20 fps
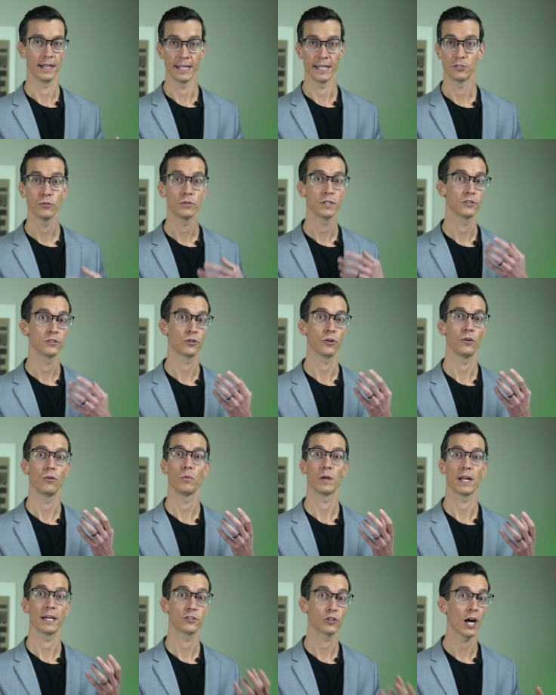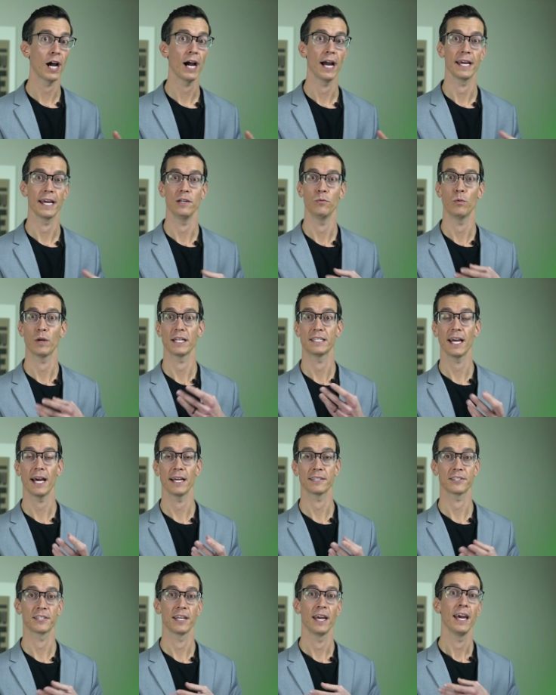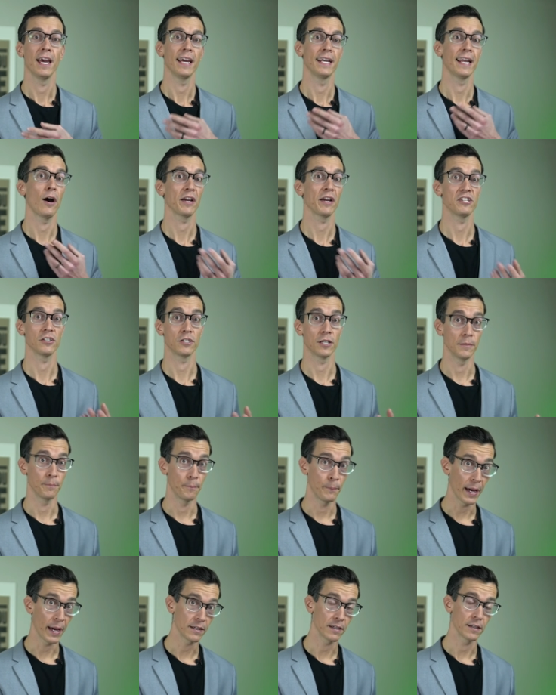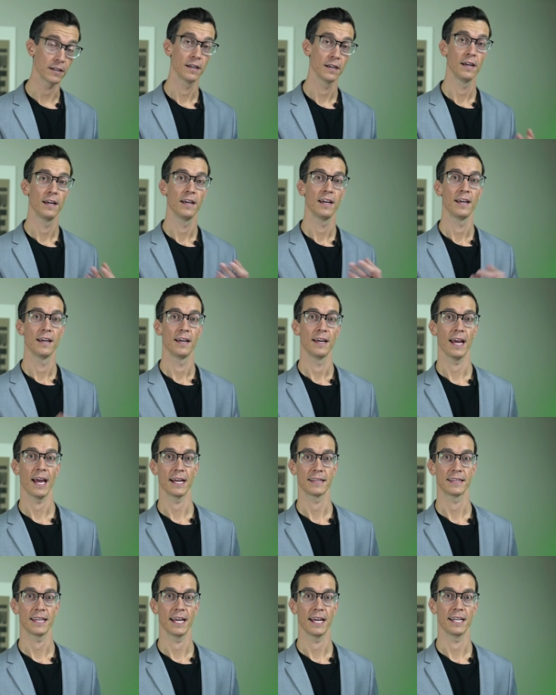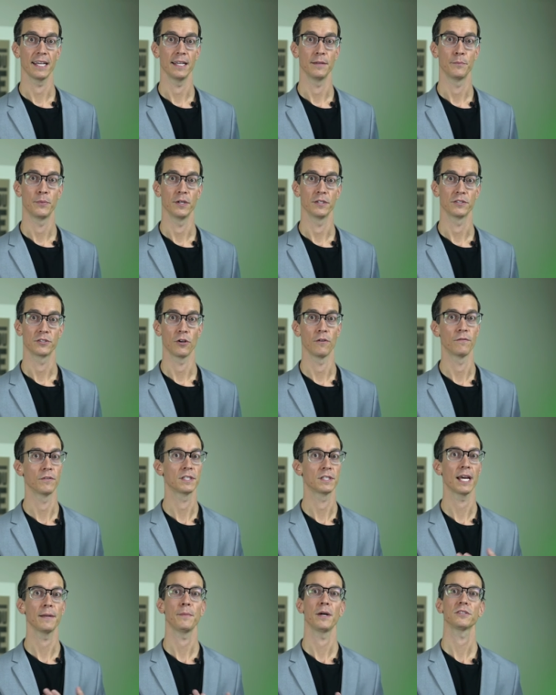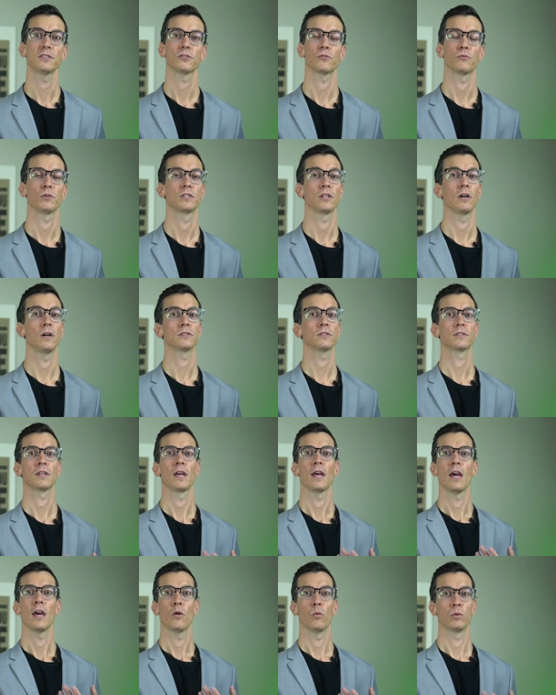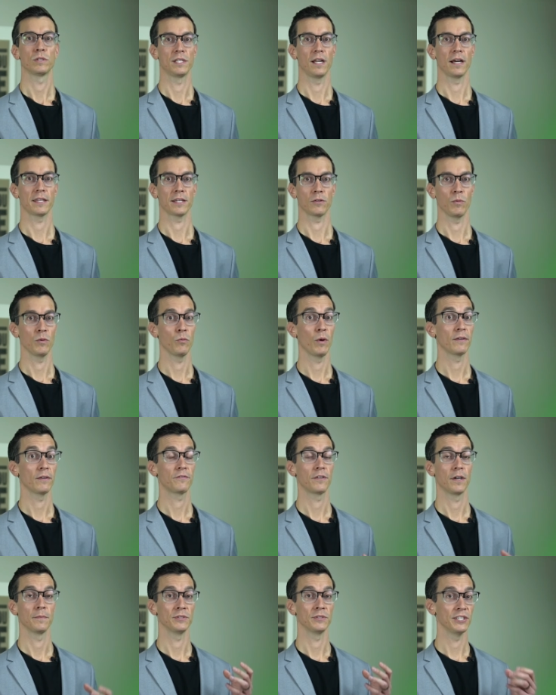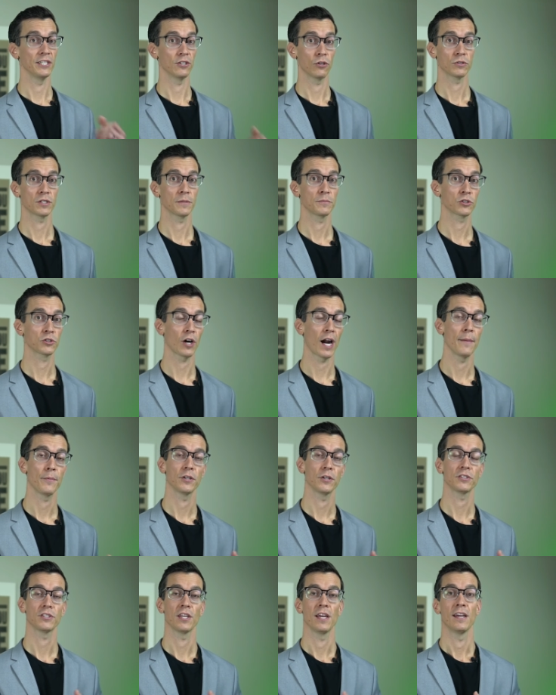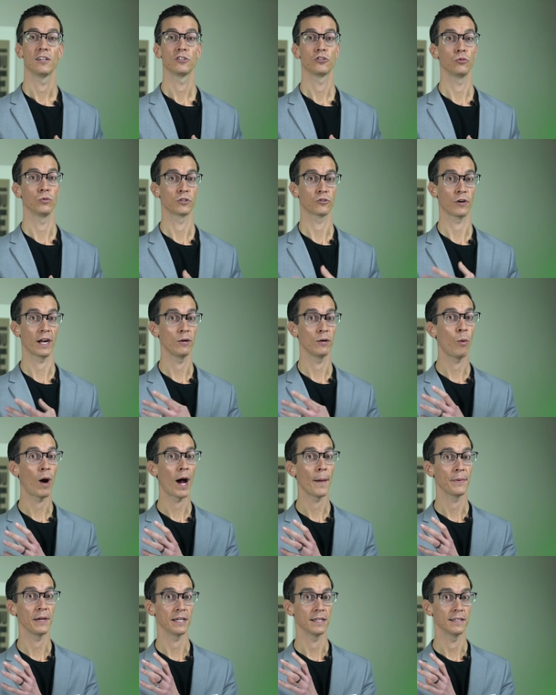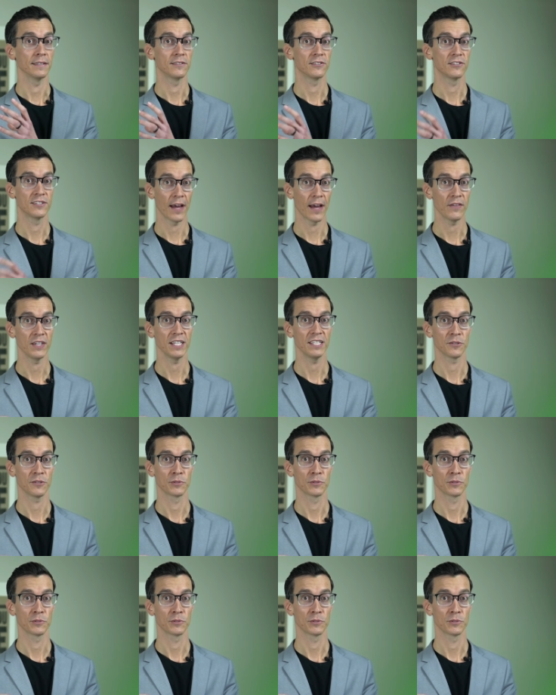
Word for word: And I do control what I try and what I test and how I could get better at that input. So for 10 months, the results was nothing. We went from zero subscribers to a grand whopping 70